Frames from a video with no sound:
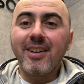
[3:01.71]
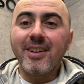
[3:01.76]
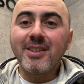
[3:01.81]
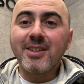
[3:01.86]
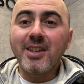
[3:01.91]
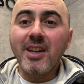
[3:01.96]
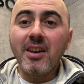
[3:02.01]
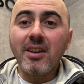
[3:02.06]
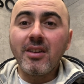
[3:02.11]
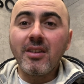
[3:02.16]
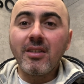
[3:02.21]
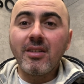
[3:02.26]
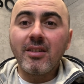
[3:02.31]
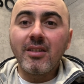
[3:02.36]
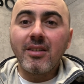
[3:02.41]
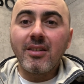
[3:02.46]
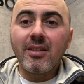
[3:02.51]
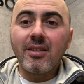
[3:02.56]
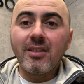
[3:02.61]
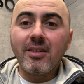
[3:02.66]
they
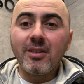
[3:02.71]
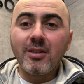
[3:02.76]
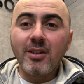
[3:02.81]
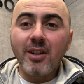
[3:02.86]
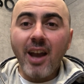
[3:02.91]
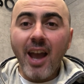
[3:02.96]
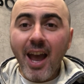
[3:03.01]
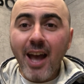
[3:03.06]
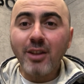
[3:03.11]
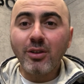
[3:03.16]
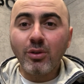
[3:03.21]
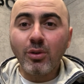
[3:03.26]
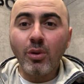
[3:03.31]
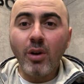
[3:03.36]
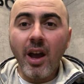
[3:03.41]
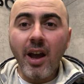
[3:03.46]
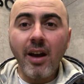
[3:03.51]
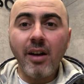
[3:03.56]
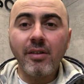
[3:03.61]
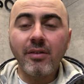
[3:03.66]
had to
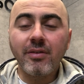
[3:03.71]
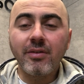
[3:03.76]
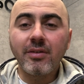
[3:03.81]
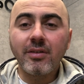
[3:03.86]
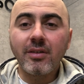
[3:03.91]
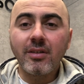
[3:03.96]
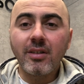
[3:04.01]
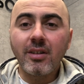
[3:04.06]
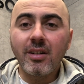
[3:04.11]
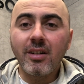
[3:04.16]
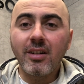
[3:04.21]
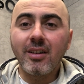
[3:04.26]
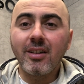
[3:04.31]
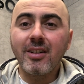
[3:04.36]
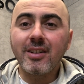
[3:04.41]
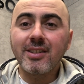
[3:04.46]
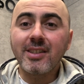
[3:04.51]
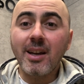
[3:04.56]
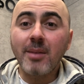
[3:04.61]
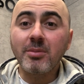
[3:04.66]
have
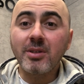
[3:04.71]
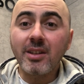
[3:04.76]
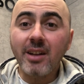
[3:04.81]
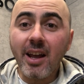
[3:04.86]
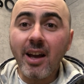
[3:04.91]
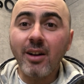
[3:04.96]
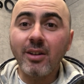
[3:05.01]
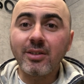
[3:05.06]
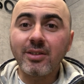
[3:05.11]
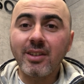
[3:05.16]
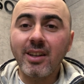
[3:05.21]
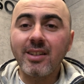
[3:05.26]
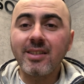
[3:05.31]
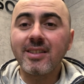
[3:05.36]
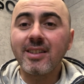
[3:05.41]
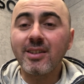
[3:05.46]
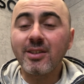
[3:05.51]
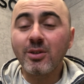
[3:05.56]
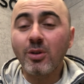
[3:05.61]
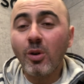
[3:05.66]
something else. And
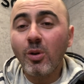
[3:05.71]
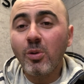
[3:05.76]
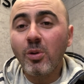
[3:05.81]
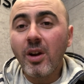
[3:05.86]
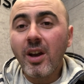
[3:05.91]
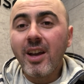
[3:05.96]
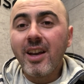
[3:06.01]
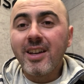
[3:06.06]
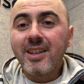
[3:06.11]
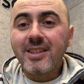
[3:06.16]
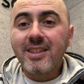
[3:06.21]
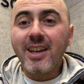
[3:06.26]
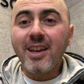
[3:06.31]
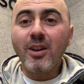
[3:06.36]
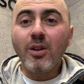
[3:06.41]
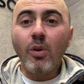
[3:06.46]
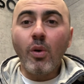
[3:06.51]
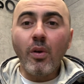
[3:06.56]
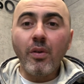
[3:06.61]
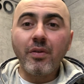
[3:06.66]
so
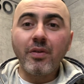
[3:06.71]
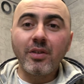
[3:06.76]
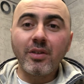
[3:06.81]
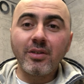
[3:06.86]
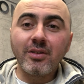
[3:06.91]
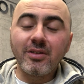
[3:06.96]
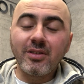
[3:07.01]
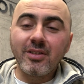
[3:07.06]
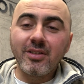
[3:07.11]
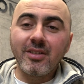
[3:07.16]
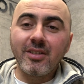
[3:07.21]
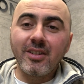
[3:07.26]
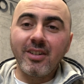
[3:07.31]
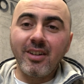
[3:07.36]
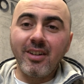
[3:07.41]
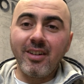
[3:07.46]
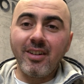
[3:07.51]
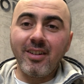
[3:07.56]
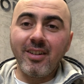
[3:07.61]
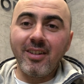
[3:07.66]
they offered
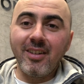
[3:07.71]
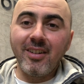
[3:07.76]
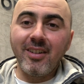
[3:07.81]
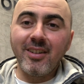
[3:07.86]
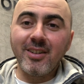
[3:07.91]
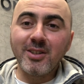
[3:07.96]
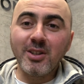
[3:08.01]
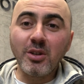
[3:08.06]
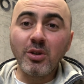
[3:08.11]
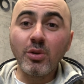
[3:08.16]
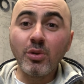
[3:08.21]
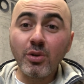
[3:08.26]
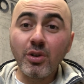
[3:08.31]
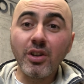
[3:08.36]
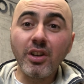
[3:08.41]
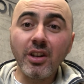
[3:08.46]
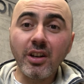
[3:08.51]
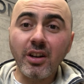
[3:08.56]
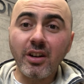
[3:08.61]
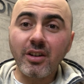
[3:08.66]
the New
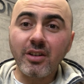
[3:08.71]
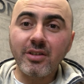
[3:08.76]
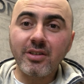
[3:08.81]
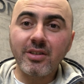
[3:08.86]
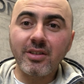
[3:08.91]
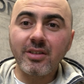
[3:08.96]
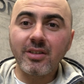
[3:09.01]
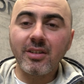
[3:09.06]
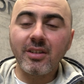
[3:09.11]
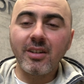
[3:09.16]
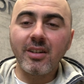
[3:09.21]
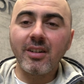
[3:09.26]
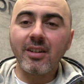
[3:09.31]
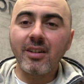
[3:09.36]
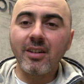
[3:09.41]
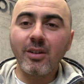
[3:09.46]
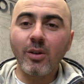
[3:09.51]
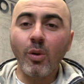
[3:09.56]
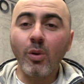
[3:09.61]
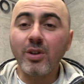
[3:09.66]
Year's
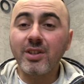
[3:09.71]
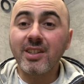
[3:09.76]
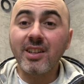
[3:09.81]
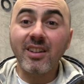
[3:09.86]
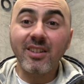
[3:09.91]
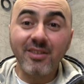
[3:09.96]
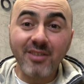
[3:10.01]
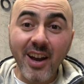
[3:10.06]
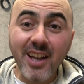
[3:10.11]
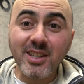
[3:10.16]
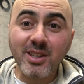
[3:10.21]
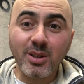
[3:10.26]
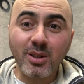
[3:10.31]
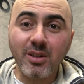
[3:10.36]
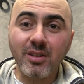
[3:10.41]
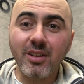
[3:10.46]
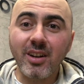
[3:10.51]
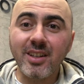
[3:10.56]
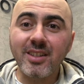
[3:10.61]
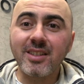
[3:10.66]
or
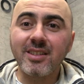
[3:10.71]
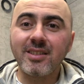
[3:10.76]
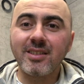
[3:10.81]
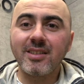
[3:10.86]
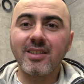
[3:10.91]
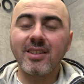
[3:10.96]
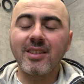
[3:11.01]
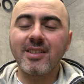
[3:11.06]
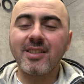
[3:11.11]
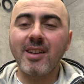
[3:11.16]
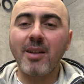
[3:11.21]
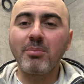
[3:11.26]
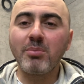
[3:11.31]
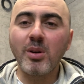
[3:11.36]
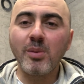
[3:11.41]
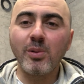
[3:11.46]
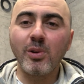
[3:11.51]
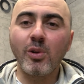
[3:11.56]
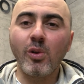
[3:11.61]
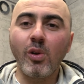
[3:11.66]
Sylvester, as some
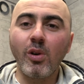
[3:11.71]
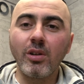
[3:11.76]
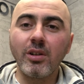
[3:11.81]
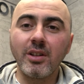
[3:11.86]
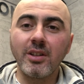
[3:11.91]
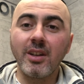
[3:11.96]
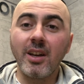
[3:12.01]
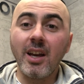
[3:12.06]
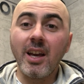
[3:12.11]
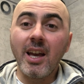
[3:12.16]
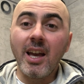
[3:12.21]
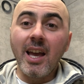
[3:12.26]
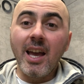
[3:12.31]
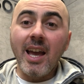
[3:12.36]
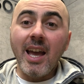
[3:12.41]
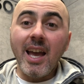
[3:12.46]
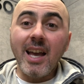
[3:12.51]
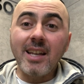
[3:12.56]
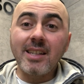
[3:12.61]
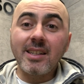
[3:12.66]
people call it,
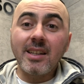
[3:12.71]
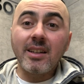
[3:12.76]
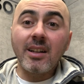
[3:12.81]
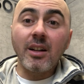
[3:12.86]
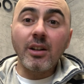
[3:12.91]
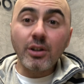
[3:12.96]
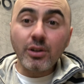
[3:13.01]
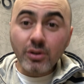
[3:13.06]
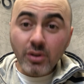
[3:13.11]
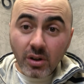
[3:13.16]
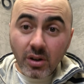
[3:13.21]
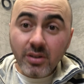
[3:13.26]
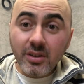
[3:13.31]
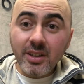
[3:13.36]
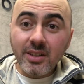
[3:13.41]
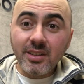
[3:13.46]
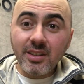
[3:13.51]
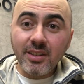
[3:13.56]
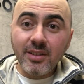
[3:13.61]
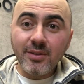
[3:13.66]
as an
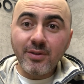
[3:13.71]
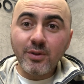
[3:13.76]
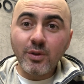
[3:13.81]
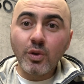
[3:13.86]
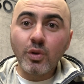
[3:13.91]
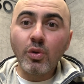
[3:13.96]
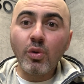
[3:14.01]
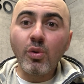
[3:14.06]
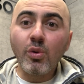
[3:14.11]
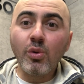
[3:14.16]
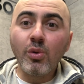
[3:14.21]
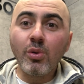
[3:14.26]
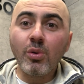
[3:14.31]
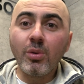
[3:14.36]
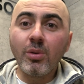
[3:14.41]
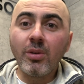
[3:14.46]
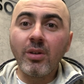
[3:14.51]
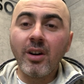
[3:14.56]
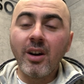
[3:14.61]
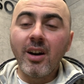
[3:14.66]
alternative
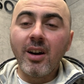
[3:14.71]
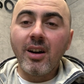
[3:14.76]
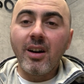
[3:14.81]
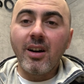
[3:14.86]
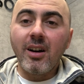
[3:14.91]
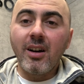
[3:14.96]
to